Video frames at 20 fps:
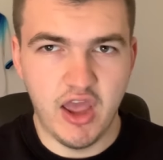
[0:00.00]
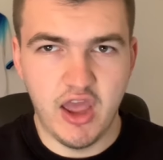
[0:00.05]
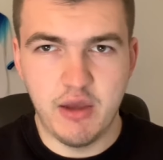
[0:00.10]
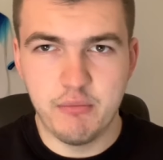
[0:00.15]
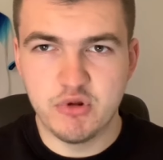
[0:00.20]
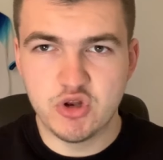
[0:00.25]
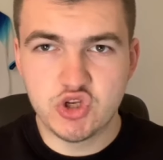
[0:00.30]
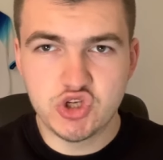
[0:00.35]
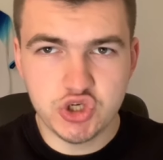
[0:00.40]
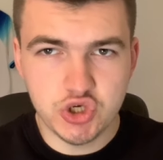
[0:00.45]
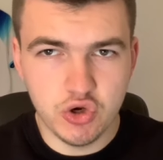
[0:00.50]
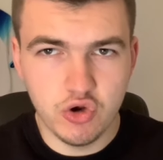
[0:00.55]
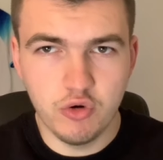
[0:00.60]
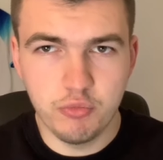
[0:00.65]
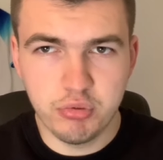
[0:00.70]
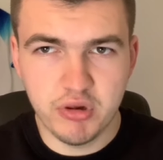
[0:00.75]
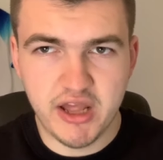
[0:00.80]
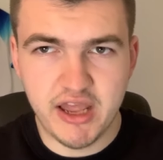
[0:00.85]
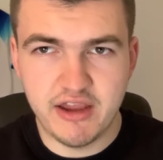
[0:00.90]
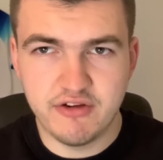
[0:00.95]
mature
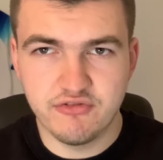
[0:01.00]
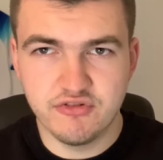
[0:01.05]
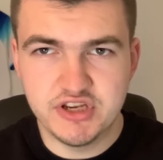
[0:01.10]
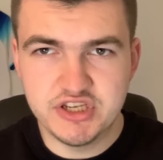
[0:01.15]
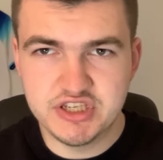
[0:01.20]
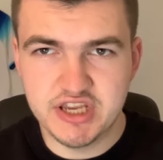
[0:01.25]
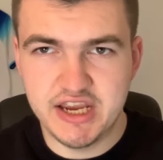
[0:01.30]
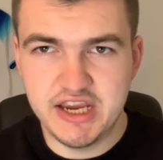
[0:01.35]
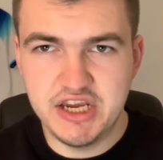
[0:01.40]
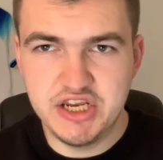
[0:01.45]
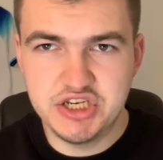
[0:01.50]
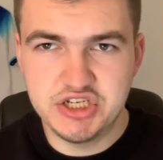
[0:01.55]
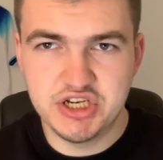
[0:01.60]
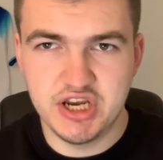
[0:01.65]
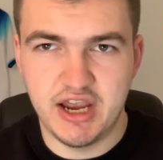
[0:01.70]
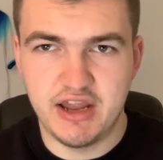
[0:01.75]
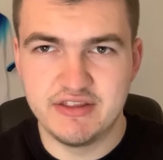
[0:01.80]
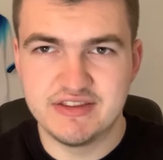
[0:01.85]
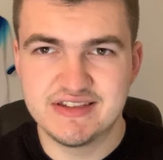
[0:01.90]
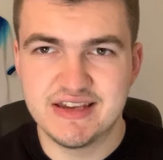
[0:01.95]
player for his age,
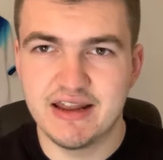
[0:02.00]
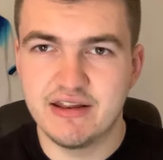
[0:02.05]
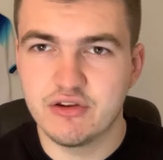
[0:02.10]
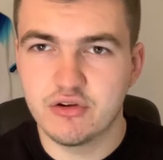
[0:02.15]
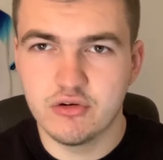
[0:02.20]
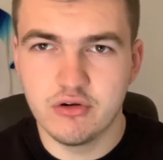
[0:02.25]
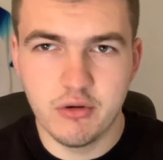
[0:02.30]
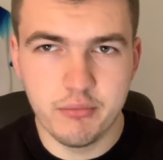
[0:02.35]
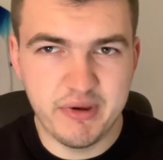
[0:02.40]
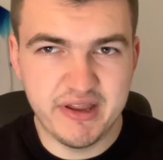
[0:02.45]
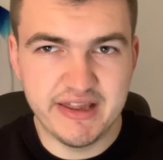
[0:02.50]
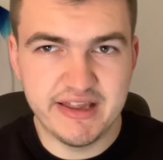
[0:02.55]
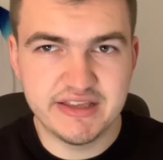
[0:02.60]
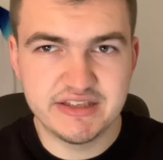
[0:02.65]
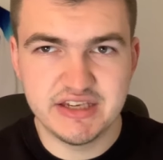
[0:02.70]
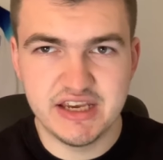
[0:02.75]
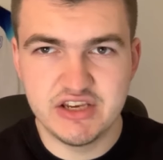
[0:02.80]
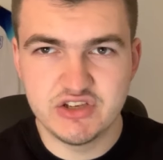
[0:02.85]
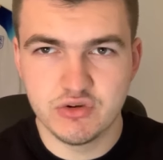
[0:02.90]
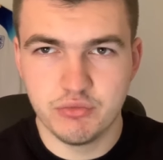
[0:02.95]
and technical
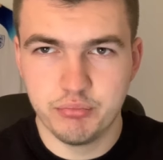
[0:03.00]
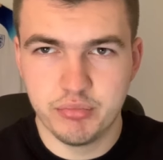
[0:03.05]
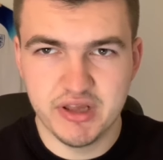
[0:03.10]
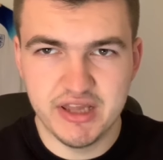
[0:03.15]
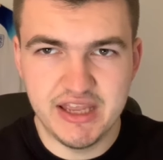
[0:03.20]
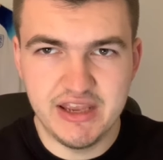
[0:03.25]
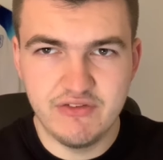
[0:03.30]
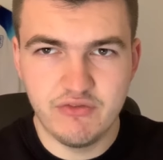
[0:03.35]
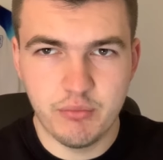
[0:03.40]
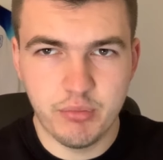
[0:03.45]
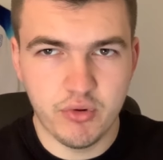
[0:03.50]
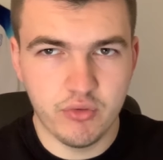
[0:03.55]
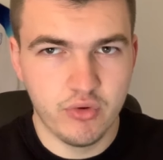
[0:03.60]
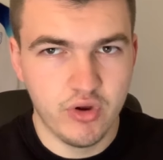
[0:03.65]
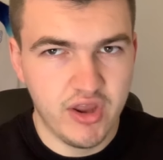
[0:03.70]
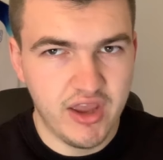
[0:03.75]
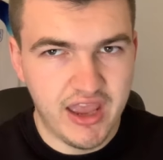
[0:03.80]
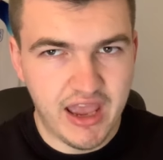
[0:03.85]
ability is unbelievable,